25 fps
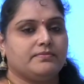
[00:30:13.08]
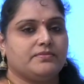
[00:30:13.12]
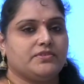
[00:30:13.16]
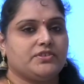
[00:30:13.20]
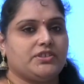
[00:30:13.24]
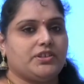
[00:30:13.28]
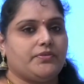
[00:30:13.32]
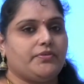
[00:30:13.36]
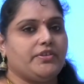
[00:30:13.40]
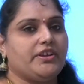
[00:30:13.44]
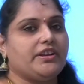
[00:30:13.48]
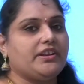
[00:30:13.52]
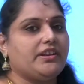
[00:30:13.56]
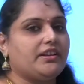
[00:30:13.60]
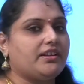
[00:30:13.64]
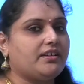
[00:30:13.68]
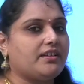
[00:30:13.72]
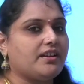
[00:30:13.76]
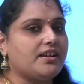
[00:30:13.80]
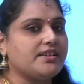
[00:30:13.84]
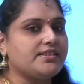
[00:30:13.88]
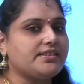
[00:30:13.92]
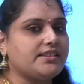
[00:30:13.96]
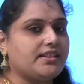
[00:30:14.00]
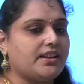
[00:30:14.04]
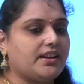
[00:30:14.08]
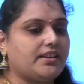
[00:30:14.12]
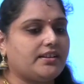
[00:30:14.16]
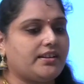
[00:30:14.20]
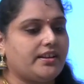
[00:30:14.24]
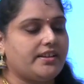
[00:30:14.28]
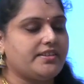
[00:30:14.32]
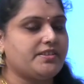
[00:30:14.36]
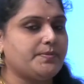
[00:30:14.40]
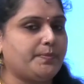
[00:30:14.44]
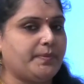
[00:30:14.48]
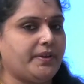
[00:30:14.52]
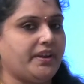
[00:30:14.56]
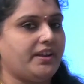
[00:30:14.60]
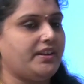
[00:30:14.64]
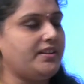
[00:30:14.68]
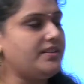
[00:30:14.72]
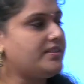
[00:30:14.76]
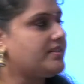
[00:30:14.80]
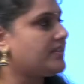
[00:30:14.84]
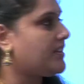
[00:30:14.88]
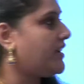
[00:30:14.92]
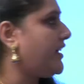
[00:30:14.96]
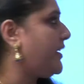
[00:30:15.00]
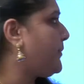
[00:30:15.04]
So if you click on select
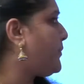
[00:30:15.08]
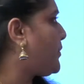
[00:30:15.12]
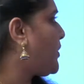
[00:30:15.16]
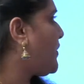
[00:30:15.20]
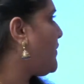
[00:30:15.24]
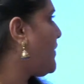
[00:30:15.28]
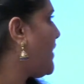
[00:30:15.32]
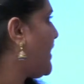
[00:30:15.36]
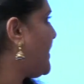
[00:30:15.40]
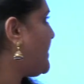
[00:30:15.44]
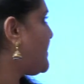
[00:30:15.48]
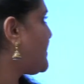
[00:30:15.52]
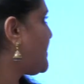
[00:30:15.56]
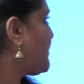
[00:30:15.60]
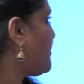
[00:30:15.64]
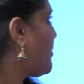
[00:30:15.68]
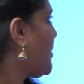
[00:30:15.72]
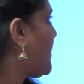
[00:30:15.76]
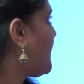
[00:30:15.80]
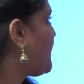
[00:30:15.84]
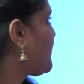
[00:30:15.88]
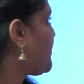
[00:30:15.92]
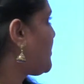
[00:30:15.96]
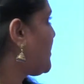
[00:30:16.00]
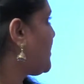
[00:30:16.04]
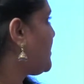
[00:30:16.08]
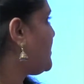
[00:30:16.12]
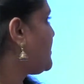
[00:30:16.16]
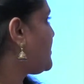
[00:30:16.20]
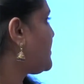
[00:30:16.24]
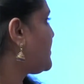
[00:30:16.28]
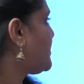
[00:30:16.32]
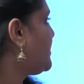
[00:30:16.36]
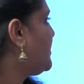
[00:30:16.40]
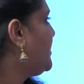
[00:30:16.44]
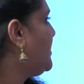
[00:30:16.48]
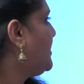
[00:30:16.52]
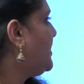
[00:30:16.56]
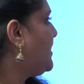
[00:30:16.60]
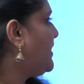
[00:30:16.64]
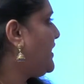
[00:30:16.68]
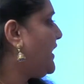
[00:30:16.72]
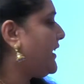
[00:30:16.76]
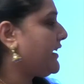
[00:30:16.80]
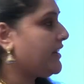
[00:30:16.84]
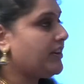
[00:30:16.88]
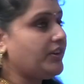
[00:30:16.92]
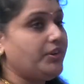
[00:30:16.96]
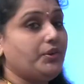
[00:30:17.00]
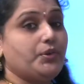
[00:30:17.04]
recipients, it provides some options
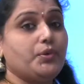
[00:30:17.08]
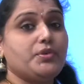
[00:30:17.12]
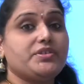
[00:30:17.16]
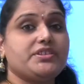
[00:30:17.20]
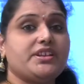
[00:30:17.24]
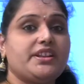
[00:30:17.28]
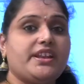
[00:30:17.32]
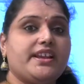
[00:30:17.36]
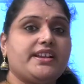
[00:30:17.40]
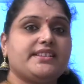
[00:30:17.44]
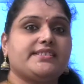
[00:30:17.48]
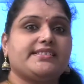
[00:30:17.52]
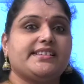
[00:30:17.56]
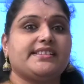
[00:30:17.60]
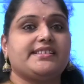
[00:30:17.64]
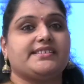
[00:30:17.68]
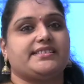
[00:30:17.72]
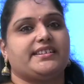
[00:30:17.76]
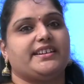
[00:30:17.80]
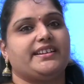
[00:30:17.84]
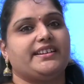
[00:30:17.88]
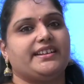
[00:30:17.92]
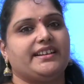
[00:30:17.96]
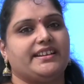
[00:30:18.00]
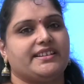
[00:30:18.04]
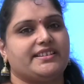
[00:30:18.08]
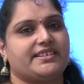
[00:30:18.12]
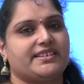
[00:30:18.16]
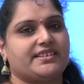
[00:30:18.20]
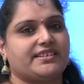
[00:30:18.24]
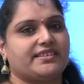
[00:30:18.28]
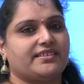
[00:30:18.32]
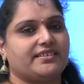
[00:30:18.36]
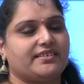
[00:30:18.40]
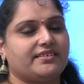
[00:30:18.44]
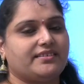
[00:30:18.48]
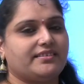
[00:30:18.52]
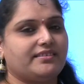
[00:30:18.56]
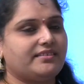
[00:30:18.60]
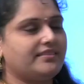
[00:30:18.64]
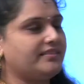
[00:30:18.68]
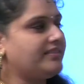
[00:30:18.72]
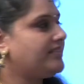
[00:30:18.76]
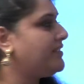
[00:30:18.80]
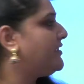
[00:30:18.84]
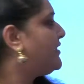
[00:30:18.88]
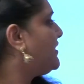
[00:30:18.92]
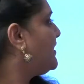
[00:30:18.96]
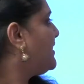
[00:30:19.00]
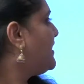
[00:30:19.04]
like use an existing list.
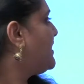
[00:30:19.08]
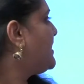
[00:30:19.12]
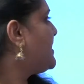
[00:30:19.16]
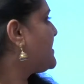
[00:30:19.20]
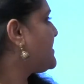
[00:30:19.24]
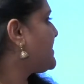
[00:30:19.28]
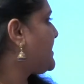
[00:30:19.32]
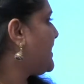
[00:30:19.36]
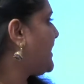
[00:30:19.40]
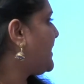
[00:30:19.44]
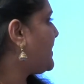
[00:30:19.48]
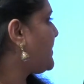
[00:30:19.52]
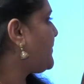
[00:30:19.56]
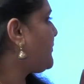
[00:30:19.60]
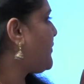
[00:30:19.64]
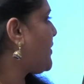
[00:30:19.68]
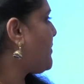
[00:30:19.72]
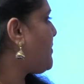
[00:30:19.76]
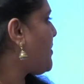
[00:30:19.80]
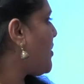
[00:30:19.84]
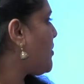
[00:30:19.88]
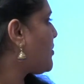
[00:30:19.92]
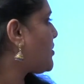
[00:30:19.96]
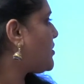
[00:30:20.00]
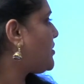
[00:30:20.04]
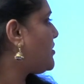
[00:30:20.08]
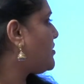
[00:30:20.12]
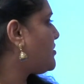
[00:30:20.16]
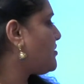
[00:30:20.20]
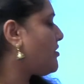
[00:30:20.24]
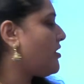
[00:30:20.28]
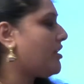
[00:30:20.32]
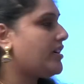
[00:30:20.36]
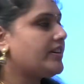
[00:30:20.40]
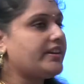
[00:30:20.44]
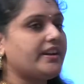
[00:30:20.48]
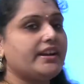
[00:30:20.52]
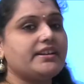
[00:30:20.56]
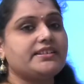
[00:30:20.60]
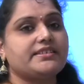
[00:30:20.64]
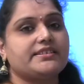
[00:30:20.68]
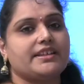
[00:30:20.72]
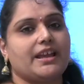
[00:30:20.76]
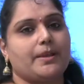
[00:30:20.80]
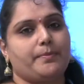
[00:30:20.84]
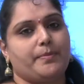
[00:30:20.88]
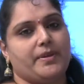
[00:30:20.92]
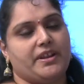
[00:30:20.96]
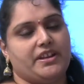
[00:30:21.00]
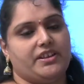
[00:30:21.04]
Select from Outlook contacts,
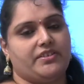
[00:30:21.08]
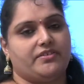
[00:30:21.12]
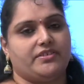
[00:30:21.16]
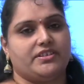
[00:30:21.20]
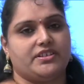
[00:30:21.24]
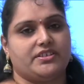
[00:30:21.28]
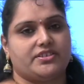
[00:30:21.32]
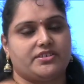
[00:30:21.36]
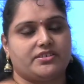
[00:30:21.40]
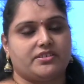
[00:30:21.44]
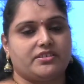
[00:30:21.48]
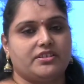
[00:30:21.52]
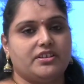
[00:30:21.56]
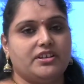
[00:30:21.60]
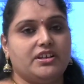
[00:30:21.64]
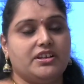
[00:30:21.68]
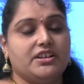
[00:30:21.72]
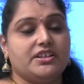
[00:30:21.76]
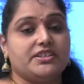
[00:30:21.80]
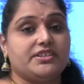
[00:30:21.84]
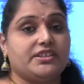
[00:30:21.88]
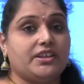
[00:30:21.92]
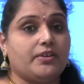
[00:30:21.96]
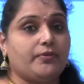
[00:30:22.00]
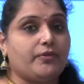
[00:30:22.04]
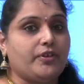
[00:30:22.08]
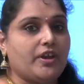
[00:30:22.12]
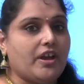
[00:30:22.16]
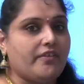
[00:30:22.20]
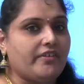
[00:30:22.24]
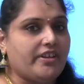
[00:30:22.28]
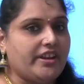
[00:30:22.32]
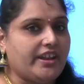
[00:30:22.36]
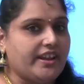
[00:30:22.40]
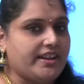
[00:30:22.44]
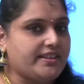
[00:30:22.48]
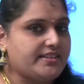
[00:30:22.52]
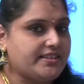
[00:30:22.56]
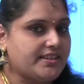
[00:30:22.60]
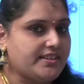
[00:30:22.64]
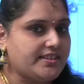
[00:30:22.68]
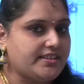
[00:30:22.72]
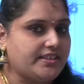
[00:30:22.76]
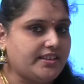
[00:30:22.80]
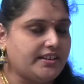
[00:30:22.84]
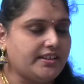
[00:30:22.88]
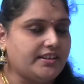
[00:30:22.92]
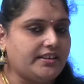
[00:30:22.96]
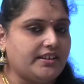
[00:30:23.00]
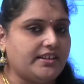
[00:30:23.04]
type a new list. See, if you have an
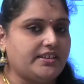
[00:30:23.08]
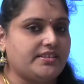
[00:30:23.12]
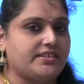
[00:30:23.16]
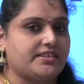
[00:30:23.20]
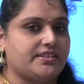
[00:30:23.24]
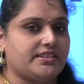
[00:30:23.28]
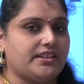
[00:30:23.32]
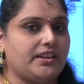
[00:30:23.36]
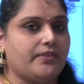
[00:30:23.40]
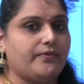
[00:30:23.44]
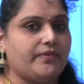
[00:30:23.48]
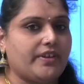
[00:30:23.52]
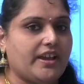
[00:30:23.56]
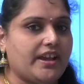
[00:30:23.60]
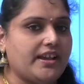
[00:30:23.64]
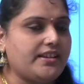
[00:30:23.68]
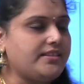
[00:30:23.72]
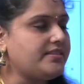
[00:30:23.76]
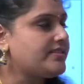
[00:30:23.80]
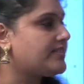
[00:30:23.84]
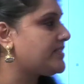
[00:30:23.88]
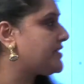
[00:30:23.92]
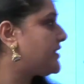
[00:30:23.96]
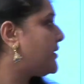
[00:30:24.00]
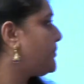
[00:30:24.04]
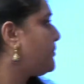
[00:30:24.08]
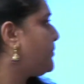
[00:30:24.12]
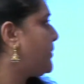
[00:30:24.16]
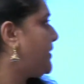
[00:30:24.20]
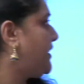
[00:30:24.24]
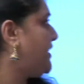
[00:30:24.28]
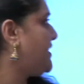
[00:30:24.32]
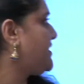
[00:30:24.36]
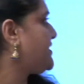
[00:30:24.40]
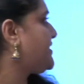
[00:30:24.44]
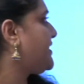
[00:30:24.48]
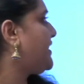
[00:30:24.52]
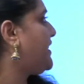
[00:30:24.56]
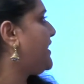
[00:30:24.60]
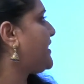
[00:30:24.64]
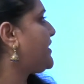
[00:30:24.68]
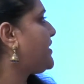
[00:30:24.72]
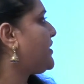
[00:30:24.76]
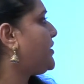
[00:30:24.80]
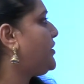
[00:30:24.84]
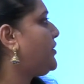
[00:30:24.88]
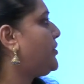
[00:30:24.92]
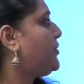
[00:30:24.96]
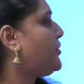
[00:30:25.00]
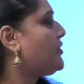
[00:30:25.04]
existing list, if yes, simply select
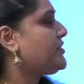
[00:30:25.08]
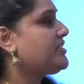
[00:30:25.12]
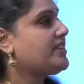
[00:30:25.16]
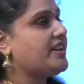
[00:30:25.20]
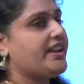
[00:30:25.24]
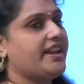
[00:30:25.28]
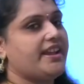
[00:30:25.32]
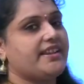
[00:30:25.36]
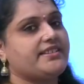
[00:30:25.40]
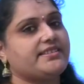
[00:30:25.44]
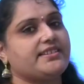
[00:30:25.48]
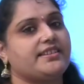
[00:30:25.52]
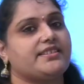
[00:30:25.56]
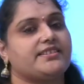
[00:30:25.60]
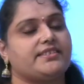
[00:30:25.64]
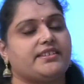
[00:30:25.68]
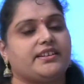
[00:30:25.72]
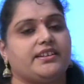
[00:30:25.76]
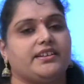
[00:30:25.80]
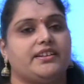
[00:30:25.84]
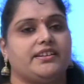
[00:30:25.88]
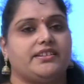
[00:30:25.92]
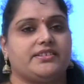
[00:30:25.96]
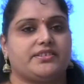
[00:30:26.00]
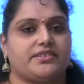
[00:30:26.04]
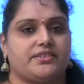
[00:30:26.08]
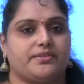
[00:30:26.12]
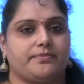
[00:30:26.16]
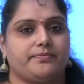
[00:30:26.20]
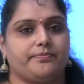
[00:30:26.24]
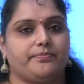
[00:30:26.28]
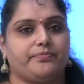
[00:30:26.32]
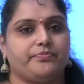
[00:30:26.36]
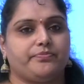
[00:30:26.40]
use an existing list.